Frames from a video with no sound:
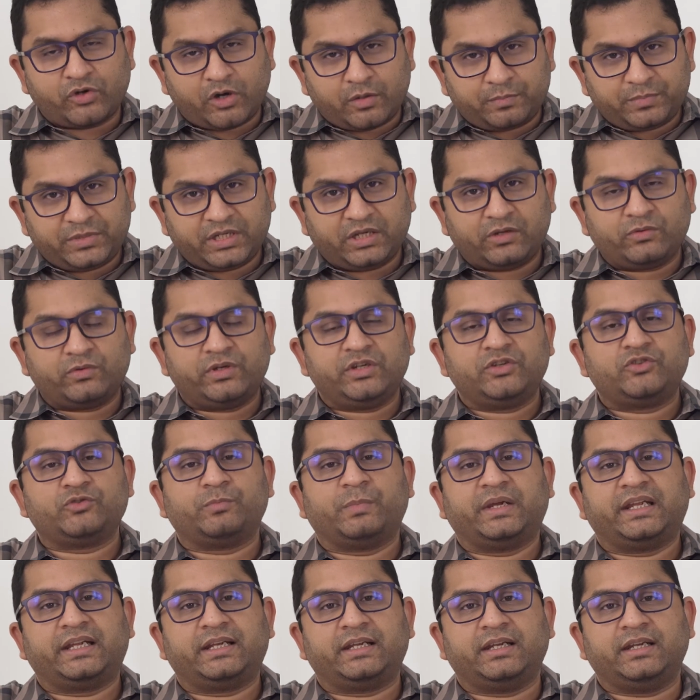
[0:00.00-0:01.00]
drop down into
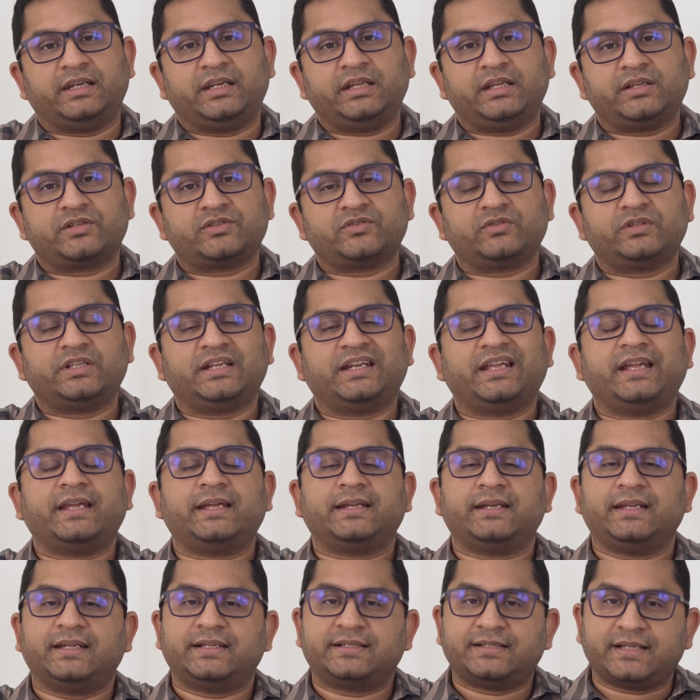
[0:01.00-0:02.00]
my clinic so that I
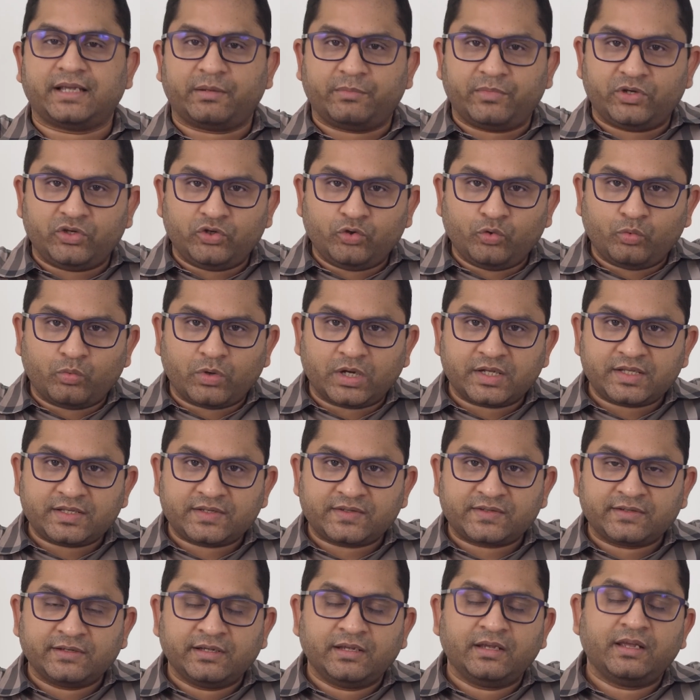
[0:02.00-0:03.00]
can examine you
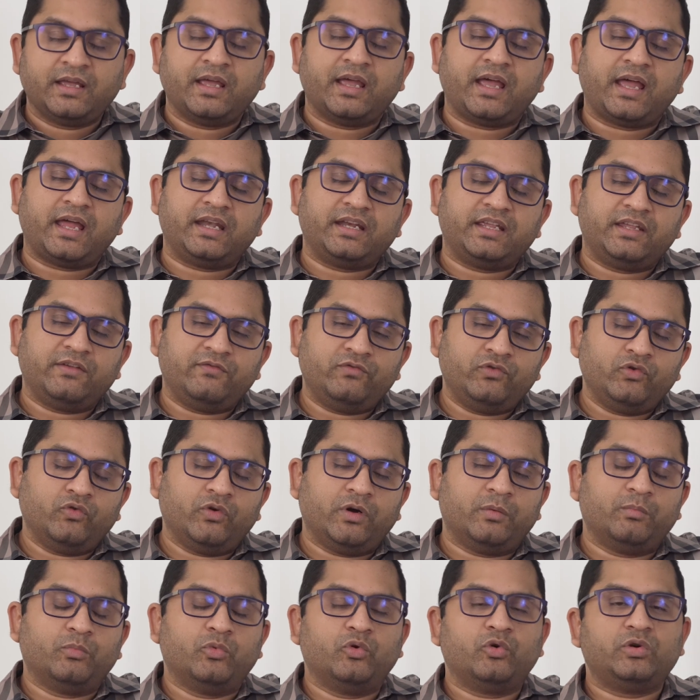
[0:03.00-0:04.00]
once and give
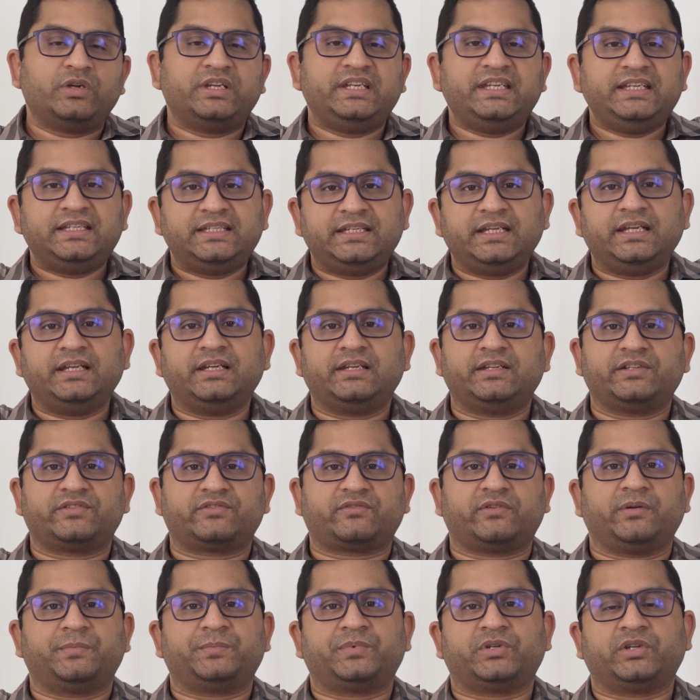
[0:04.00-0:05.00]
you a more detailed
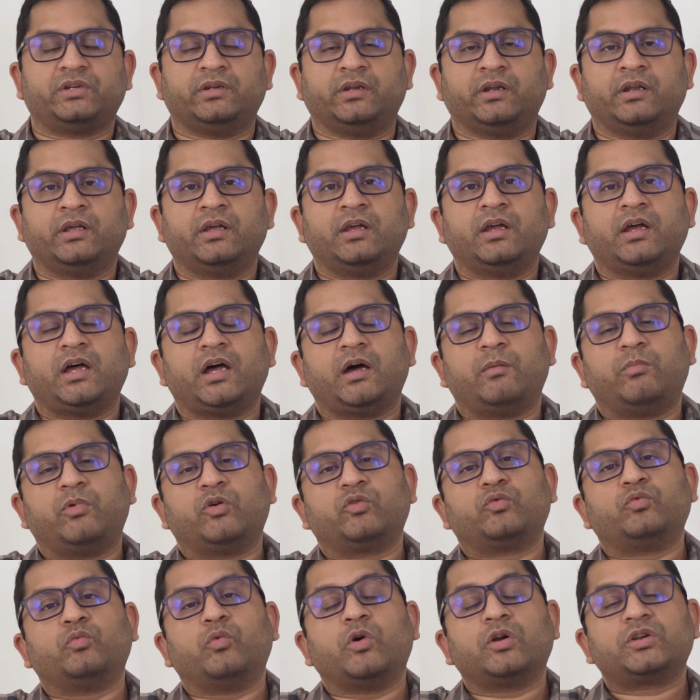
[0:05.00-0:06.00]
description
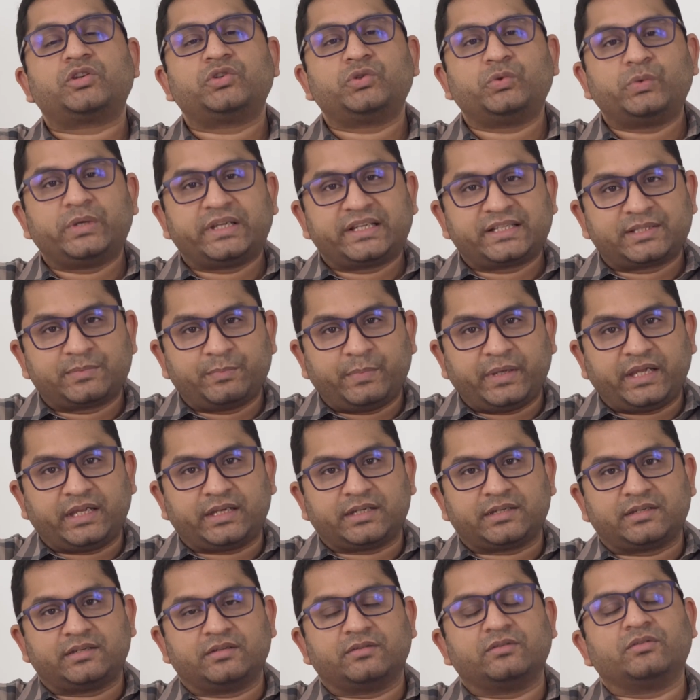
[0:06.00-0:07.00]
about what to
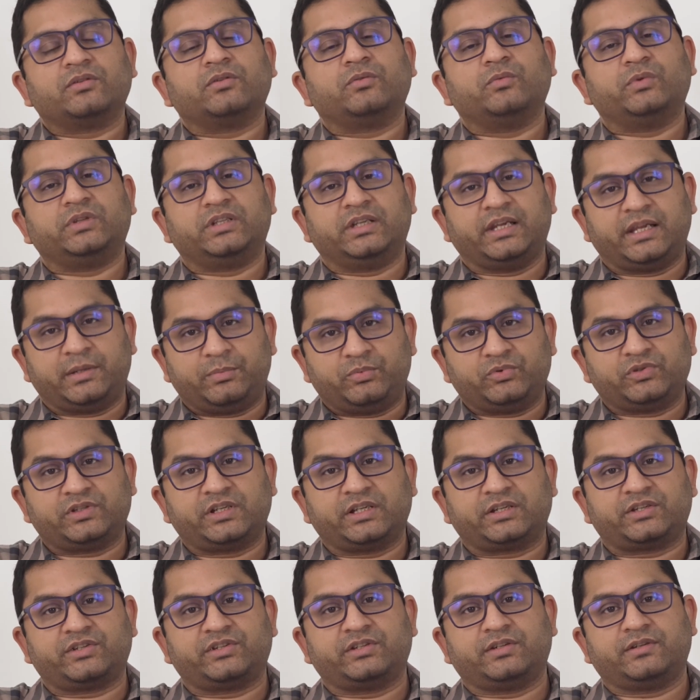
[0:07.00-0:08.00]
expect with
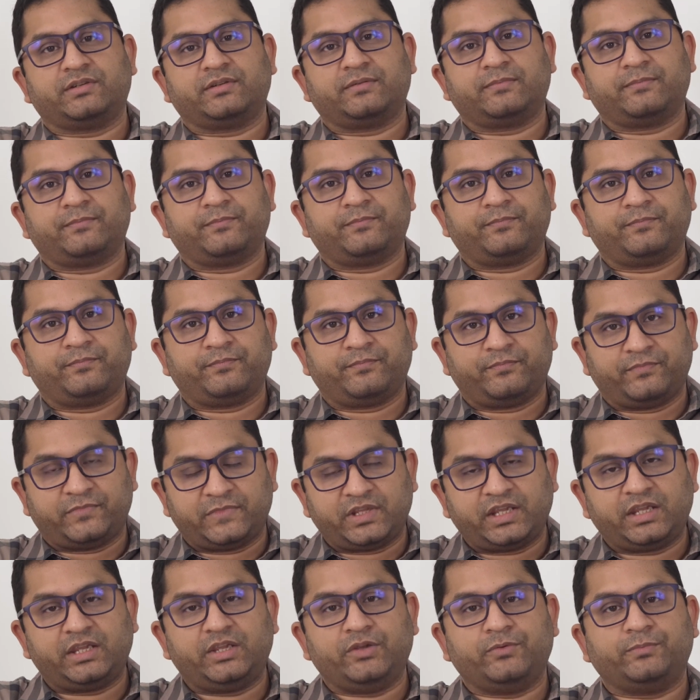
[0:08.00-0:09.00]
liposuction.
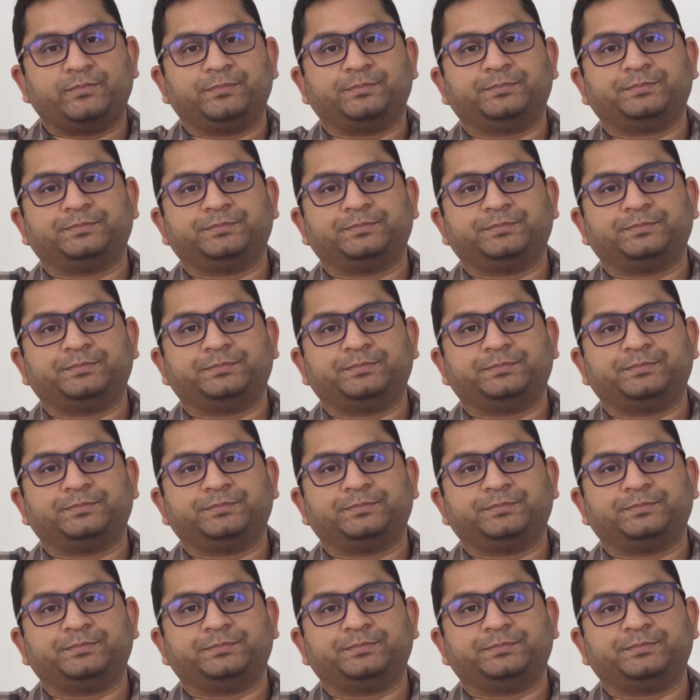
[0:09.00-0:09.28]
Thank you.